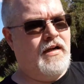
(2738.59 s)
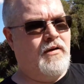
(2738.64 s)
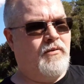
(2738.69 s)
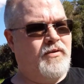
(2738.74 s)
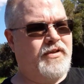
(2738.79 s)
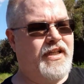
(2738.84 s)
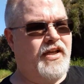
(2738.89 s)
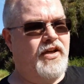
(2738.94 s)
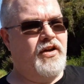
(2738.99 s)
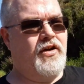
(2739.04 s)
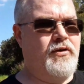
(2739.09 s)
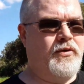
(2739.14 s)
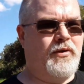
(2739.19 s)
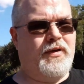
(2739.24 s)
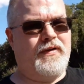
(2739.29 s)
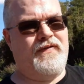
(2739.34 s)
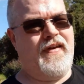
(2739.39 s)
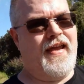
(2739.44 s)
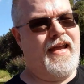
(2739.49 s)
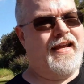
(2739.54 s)
When they go to
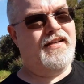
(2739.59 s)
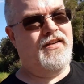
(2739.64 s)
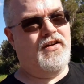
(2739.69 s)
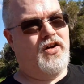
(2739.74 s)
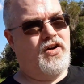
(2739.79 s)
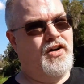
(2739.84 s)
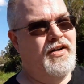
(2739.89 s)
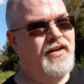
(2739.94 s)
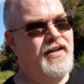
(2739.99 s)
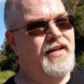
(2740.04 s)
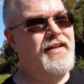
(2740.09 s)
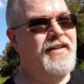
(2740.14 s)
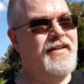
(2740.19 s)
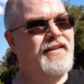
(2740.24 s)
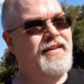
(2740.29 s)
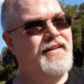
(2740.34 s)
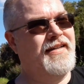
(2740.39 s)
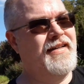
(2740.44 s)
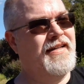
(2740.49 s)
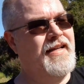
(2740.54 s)
invade Narn,
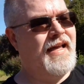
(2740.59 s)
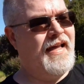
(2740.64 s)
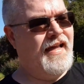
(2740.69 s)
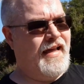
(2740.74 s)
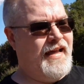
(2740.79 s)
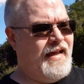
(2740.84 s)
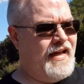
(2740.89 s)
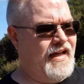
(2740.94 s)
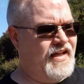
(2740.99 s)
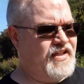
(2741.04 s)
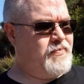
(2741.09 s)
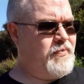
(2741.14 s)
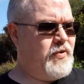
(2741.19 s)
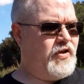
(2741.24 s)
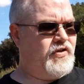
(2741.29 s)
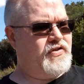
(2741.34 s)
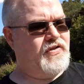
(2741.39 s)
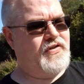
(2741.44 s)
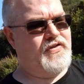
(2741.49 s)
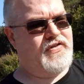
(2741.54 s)
as
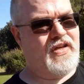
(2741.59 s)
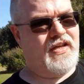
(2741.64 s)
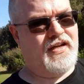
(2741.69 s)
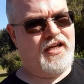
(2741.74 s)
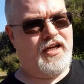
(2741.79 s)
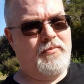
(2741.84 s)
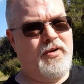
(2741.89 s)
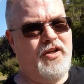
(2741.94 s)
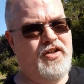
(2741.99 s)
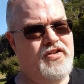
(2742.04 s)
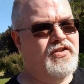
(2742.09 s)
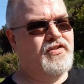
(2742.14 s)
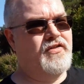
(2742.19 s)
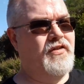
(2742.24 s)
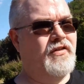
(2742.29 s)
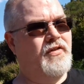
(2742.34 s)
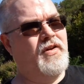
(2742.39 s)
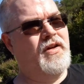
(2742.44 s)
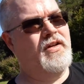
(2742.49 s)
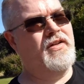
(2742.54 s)
opposed to sending a bunch
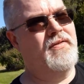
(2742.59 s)
of,